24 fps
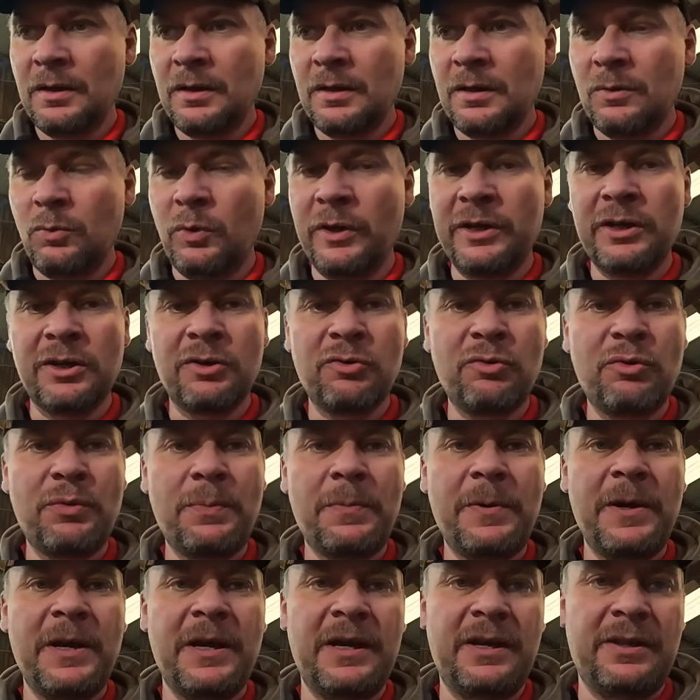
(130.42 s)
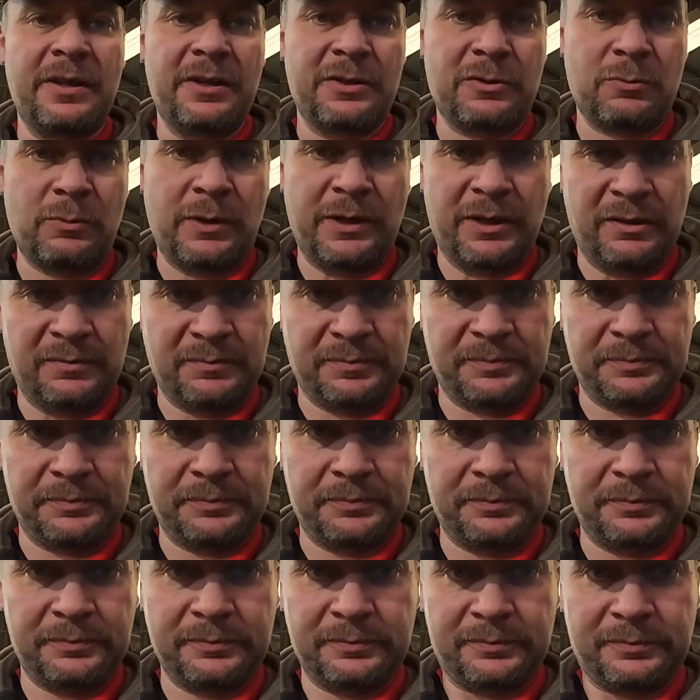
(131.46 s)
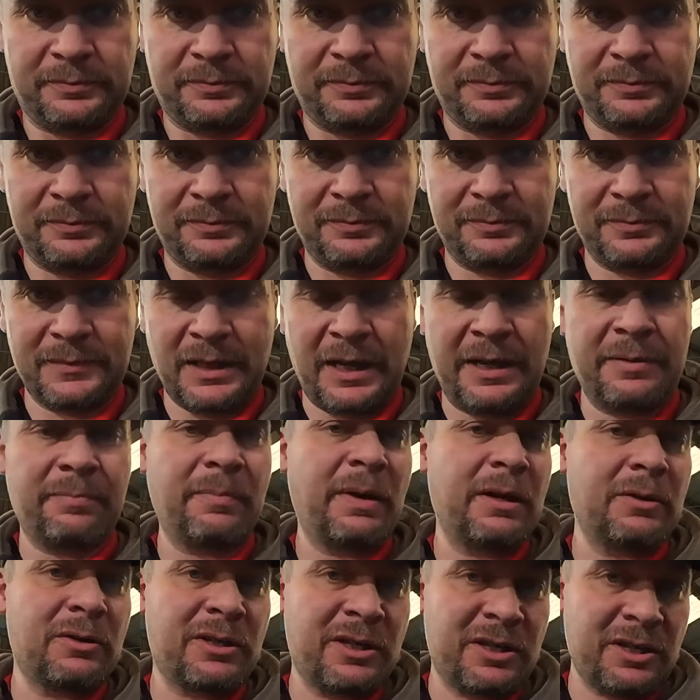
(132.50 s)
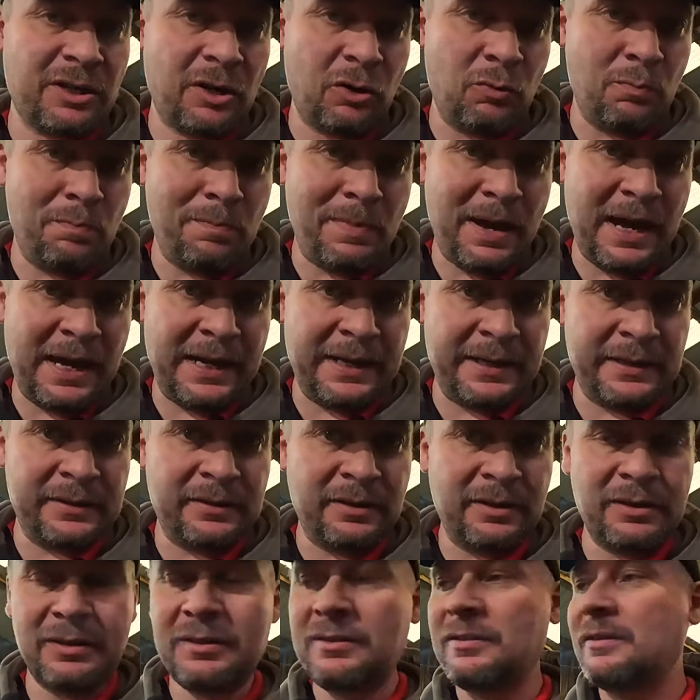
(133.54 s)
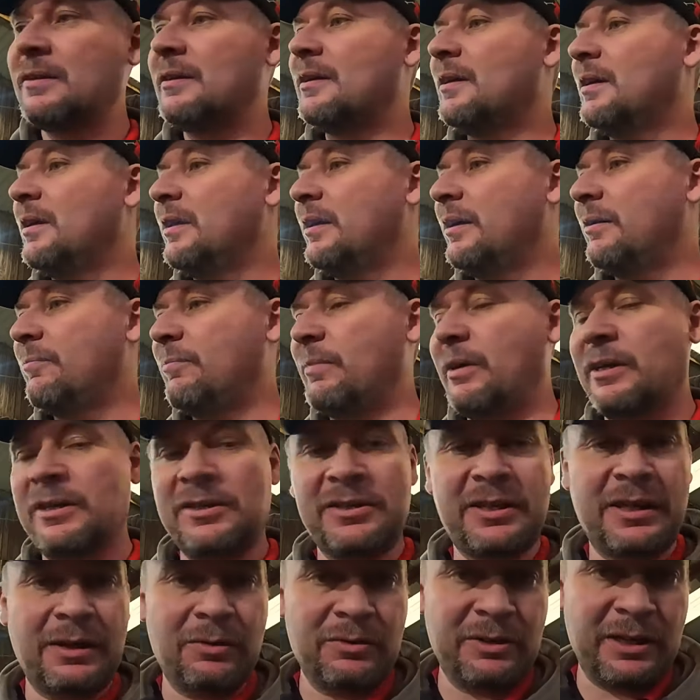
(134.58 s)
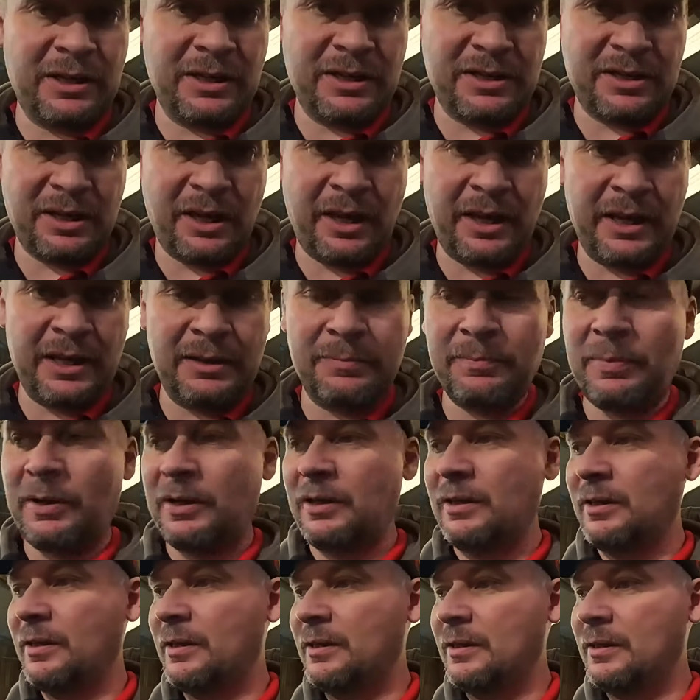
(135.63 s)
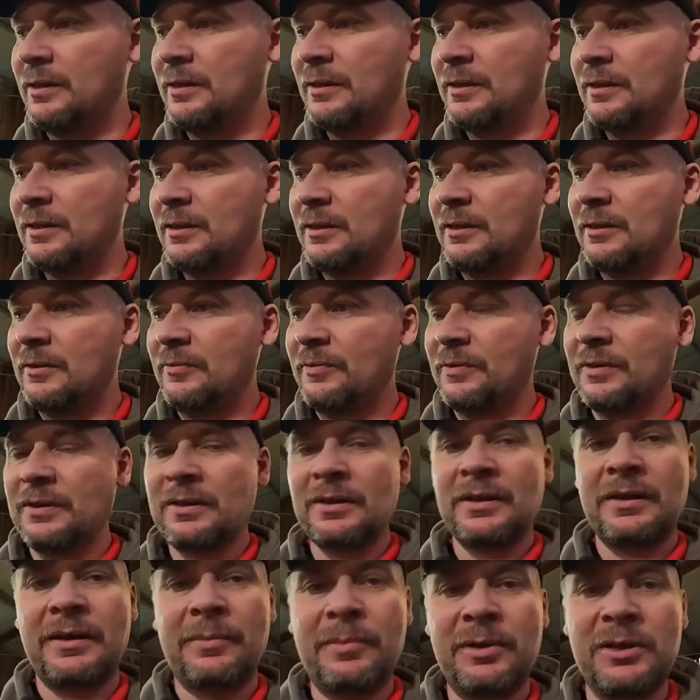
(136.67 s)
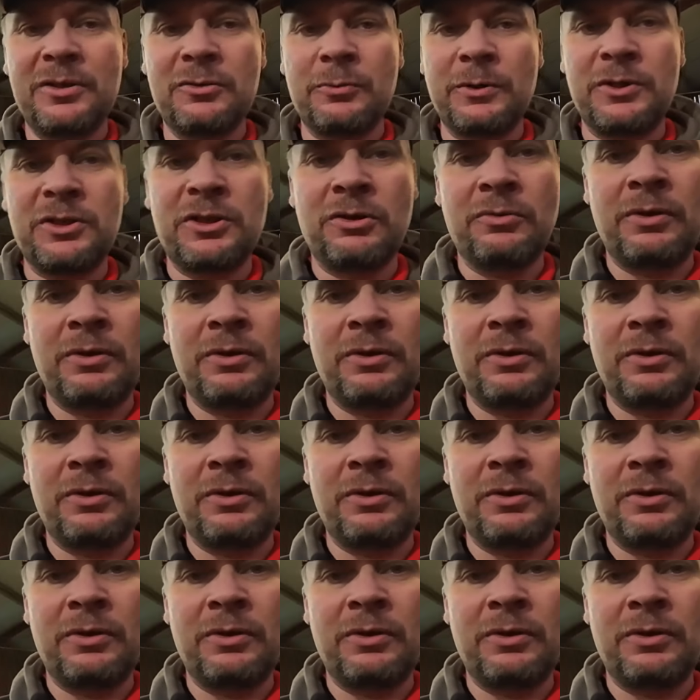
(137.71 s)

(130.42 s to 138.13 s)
we're going to repair this one. It might sound mad, might sound insane, but let me switch you